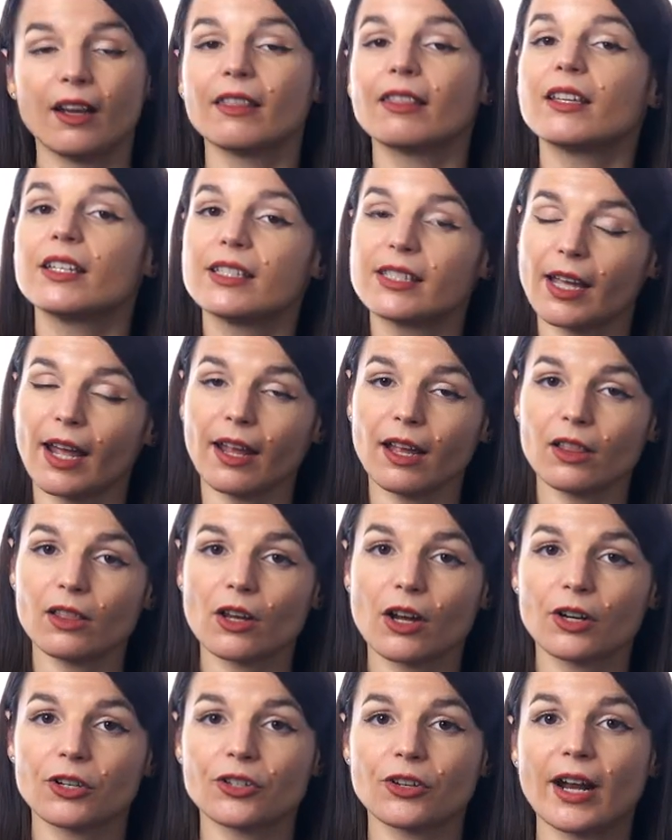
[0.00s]
The
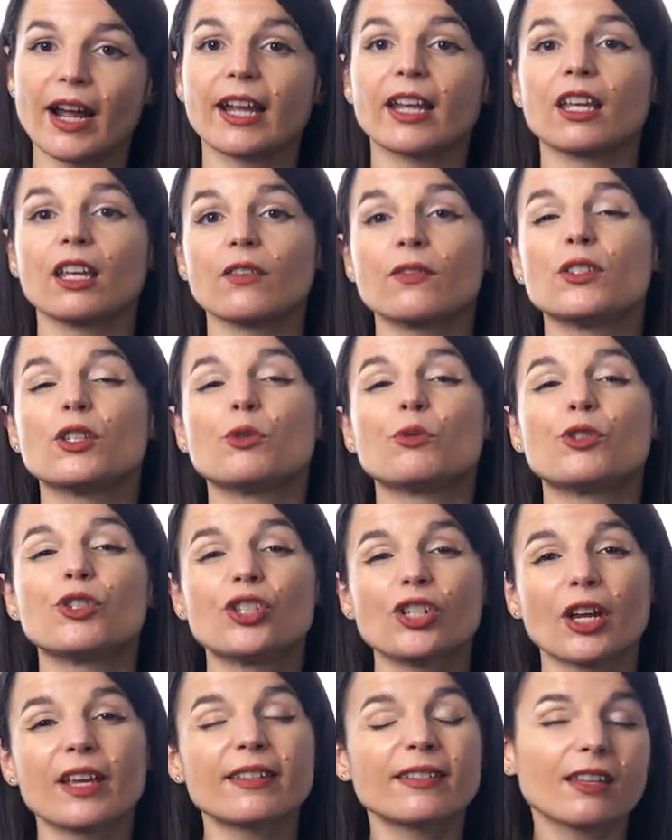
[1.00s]
dialogue track gives you
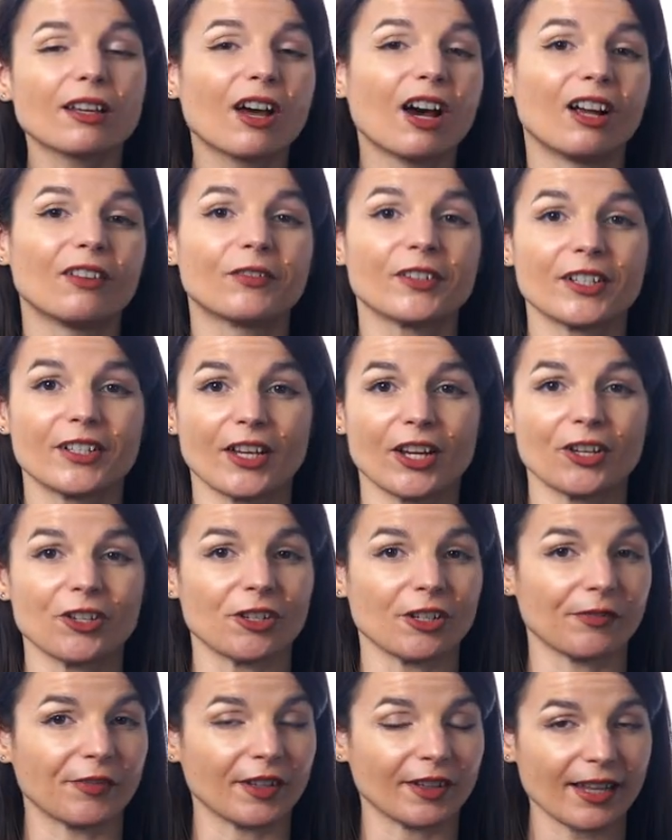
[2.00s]
just the
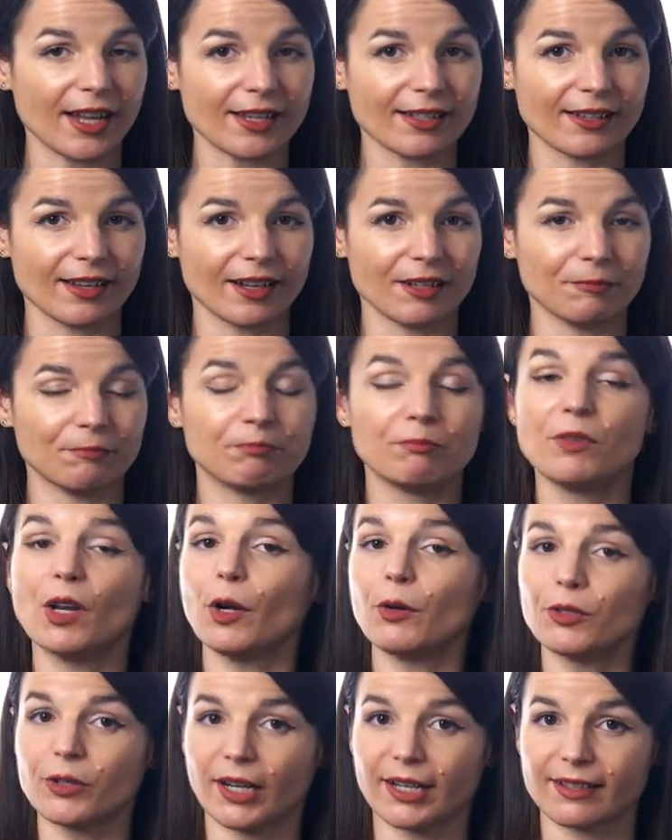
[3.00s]
conversation of the lesson,
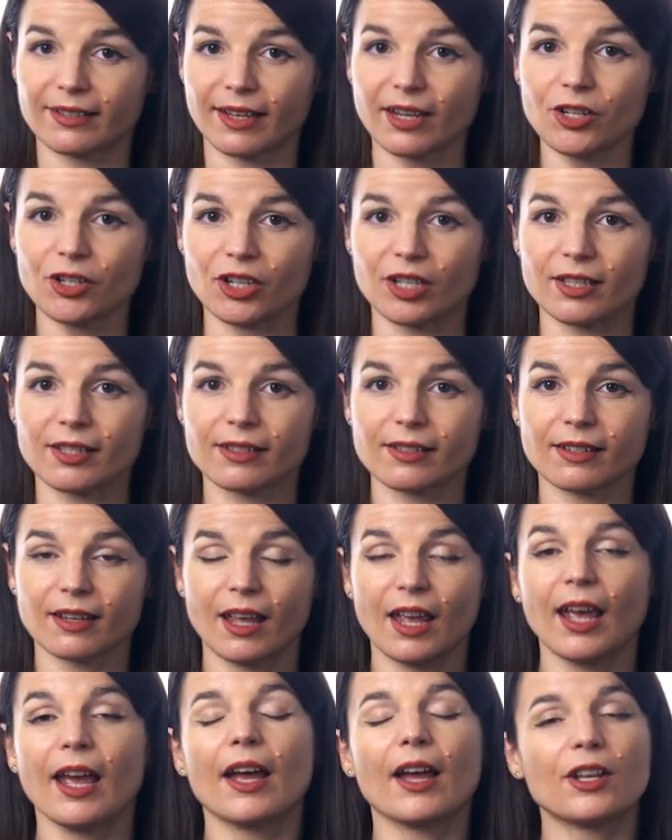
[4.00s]
no translations,
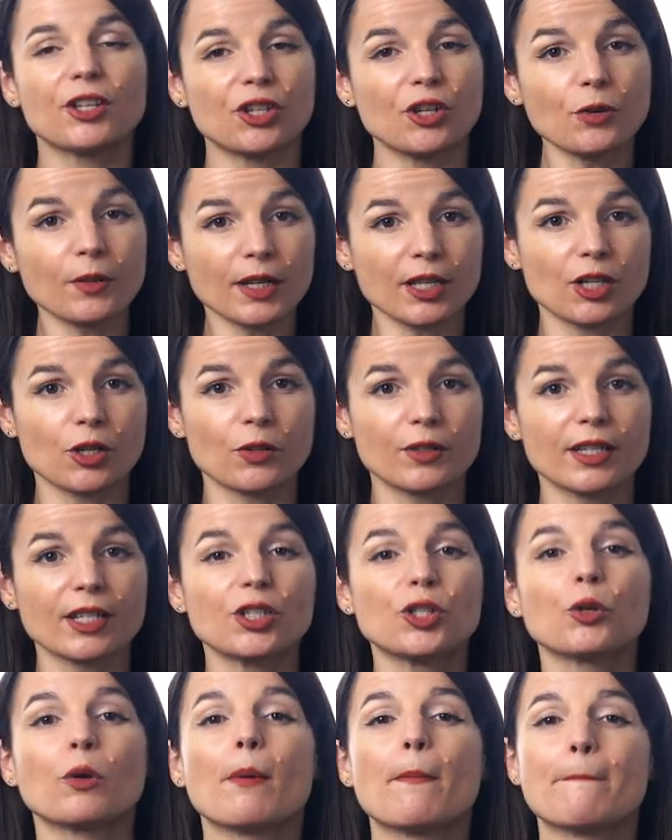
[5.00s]
and you can use
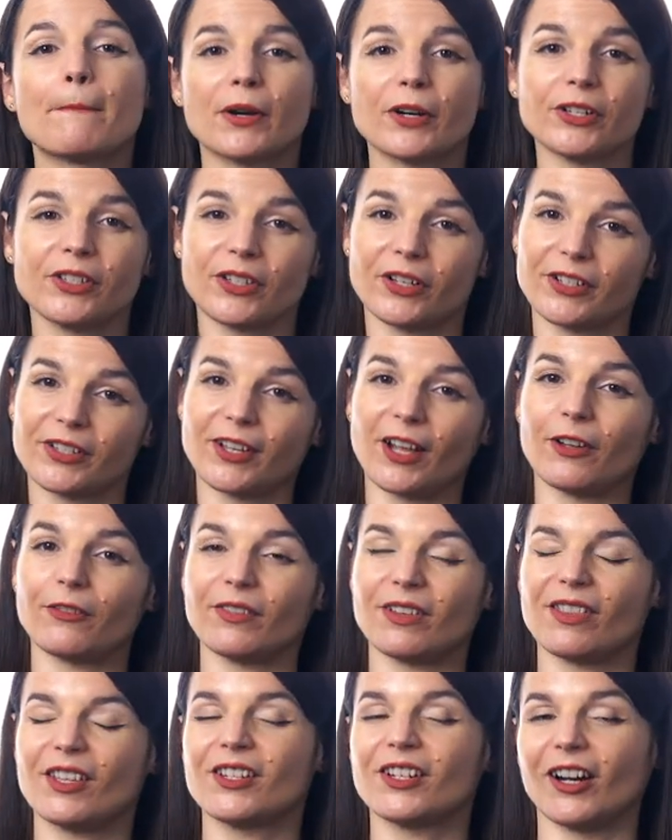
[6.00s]
it to immerse yourself
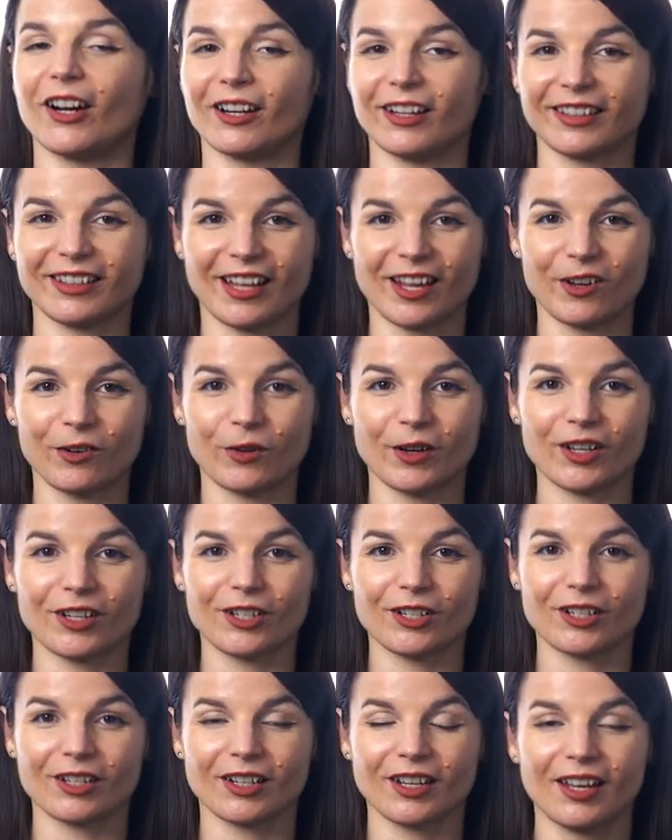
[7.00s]
in the target
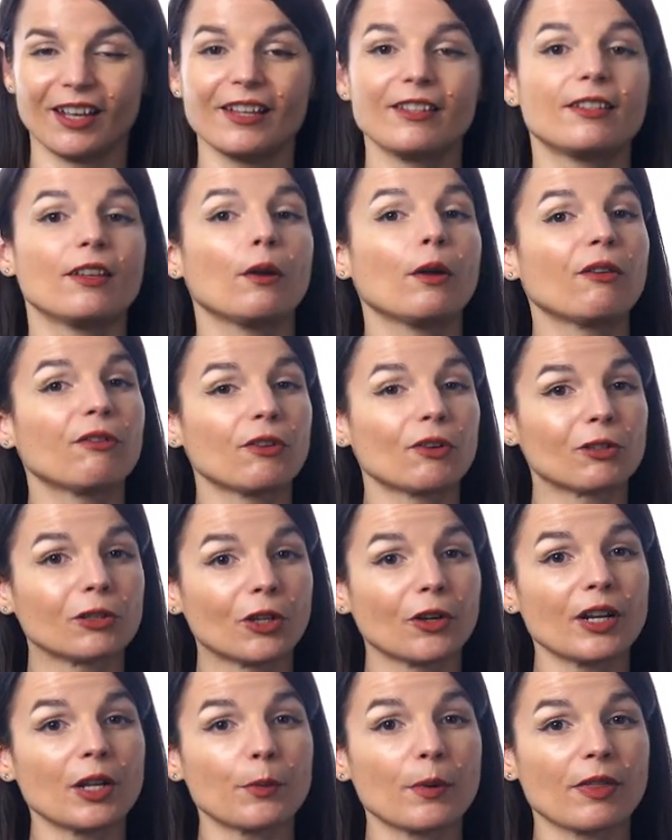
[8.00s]
language. So if you're
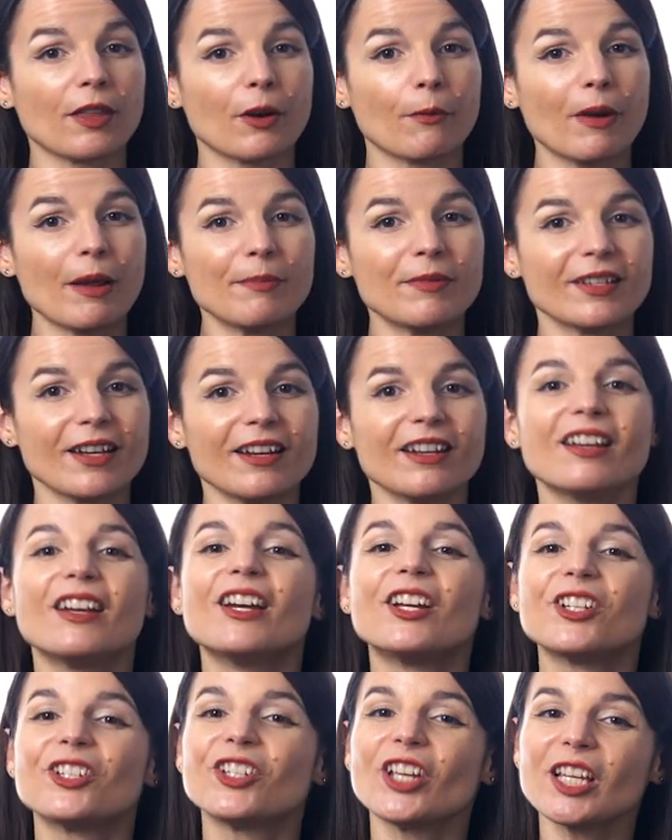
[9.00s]
learning with our website,
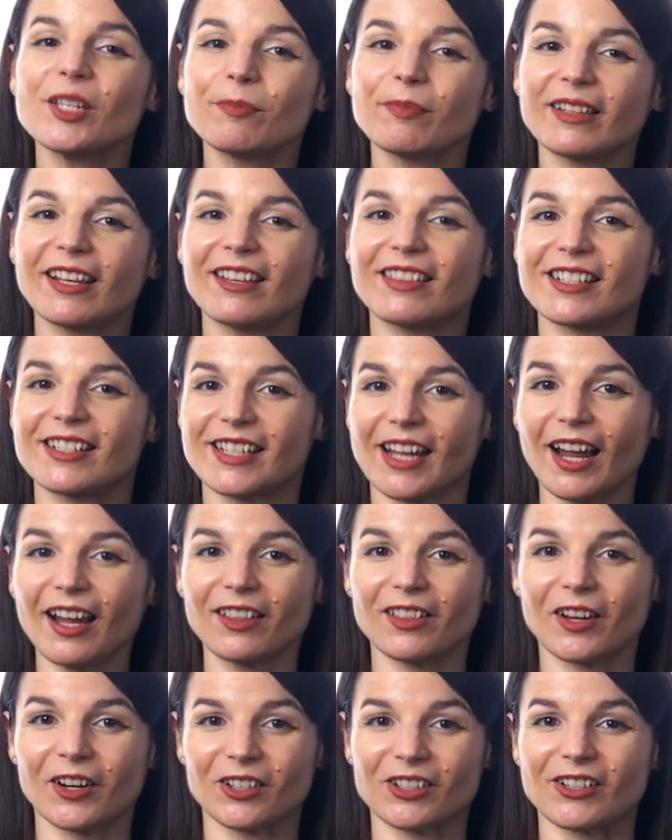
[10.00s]
just play the
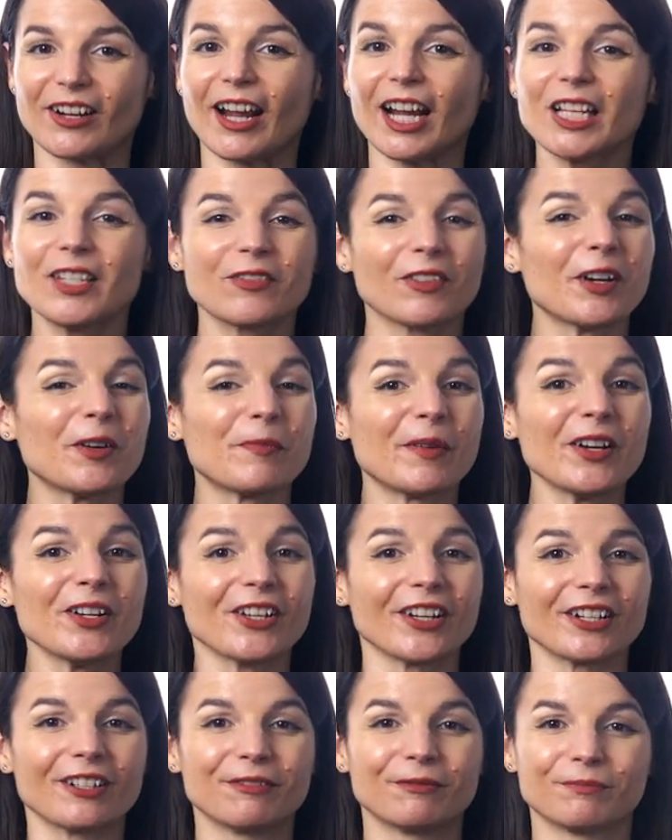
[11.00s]
dialogue tracks for
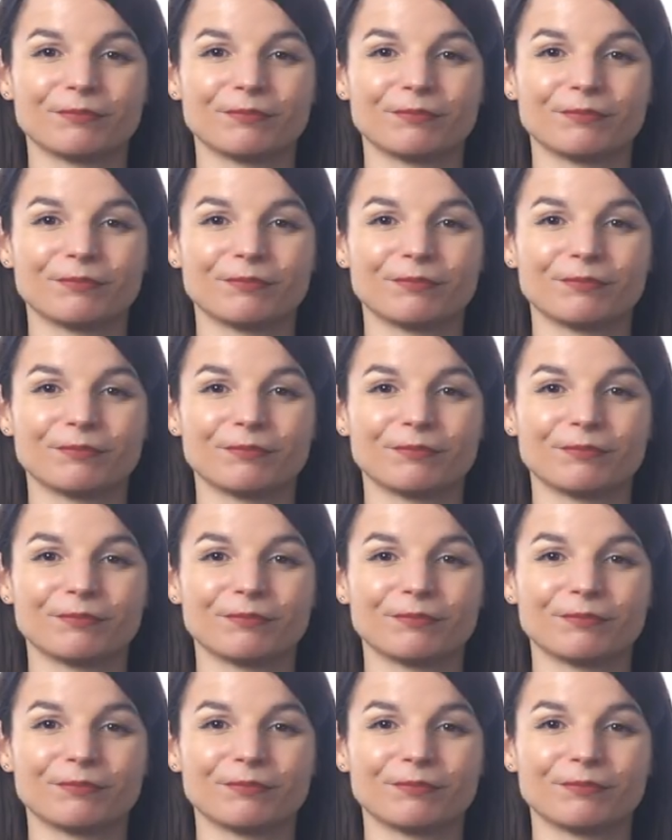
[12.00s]
immersion.